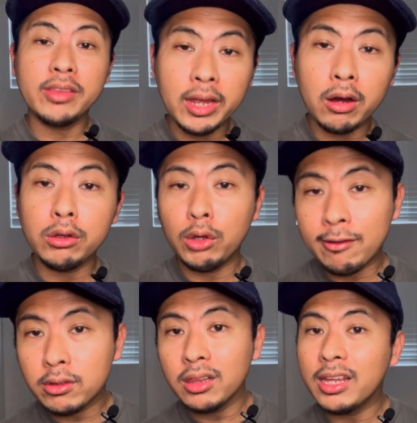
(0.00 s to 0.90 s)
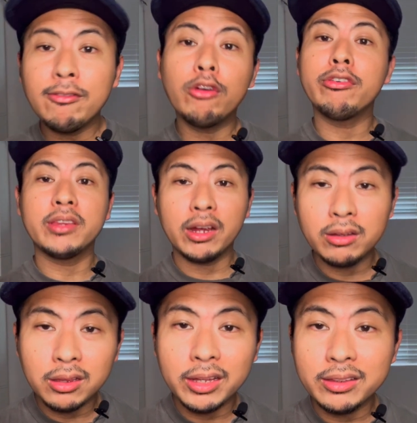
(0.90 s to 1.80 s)
there, you have to live over there
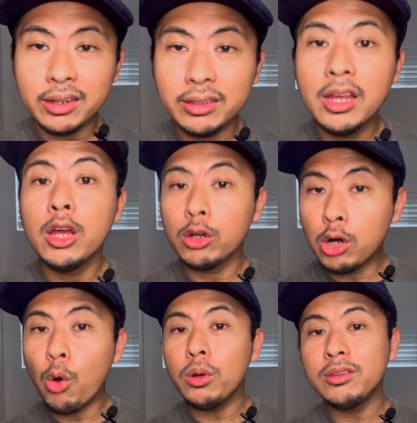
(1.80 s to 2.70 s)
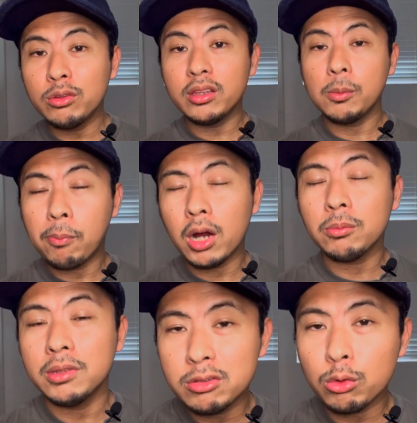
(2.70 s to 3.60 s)
in London, go into the
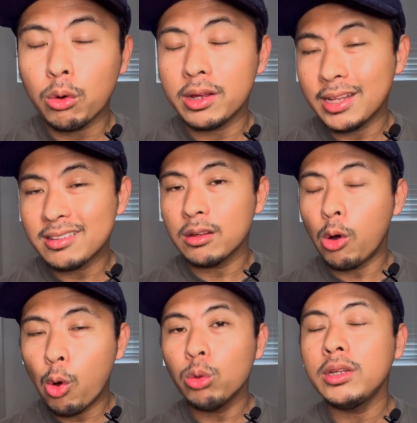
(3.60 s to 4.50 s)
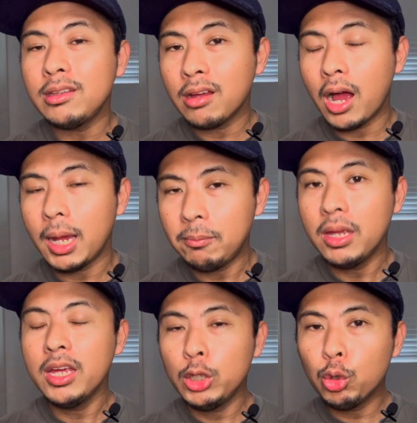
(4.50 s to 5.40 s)
department store, and that's the only time
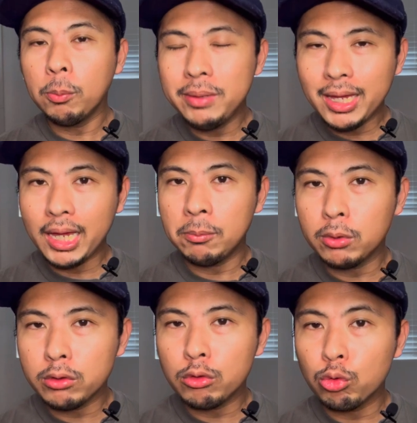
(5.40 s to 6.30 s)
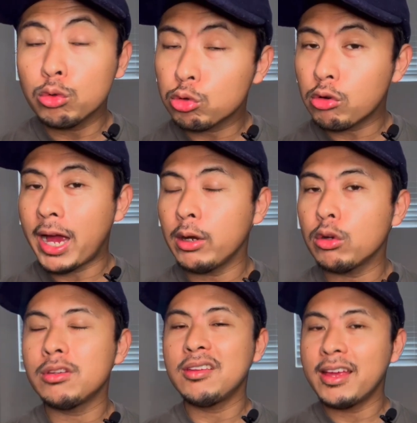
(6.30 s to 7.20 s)
you'll be able to try or
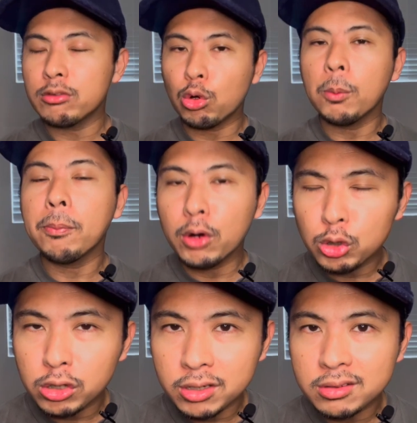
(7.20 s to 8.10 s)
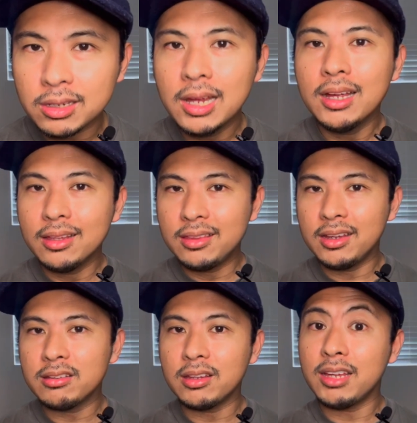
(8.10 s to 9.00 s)
test or purchase
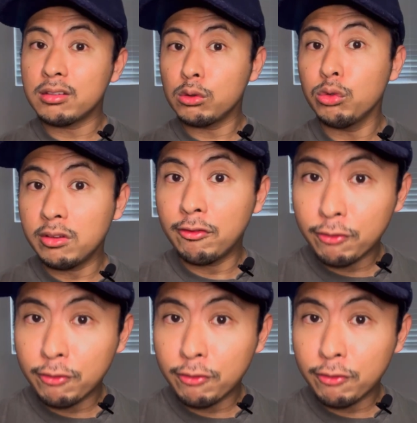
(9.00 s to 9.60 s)
this exclusive